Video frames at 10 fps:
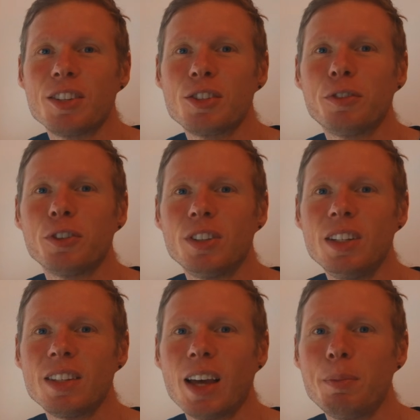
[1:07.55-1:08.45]
So for
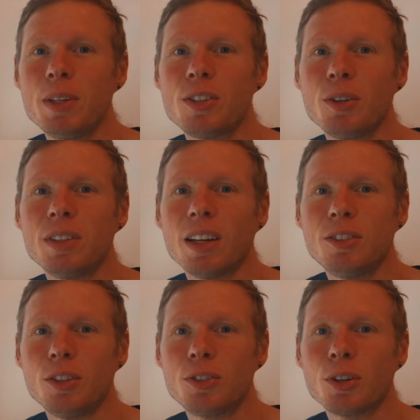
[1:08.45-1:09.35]
this episode
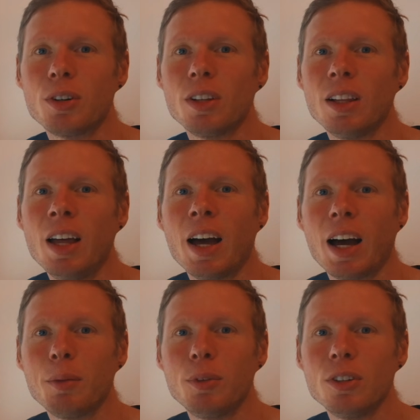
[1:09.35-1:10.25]
and tutorial,
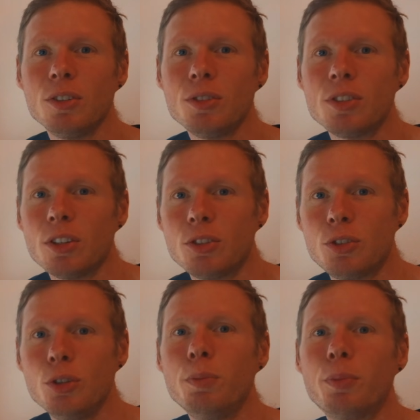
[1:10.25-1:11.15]
I'm gonna use
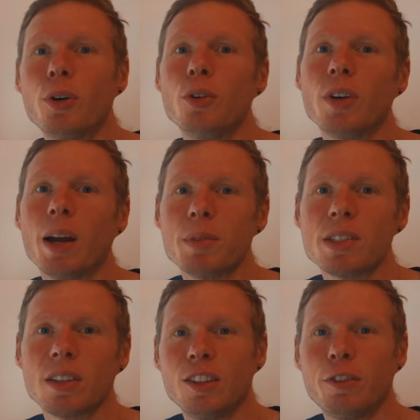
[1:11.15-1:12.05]
two programs.